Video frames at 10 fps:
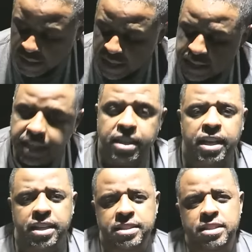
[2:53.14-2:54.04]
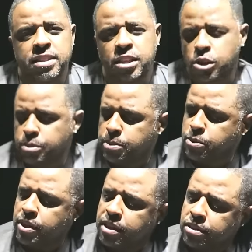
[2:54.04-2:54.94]
and then I guess it's a little bit
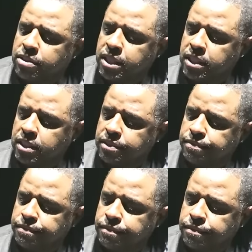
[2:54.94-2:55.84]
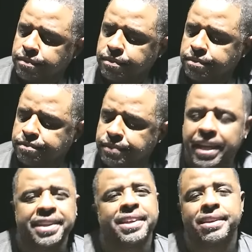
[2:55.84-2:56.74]
more healthy,
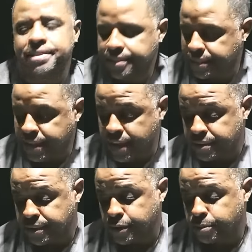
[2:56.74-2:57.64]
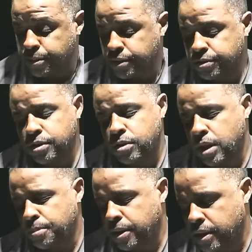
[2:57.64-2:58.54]
I guess, you know, I don't know. But so
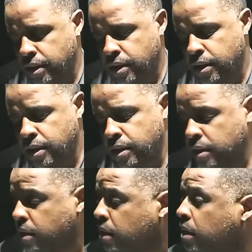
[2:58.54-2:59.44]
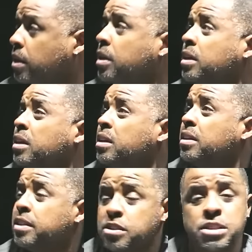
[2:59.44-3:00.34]
I'm gonna,
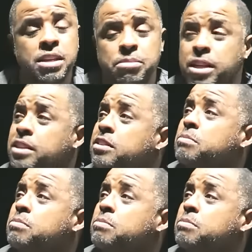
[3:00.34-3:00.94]
this is it, man. This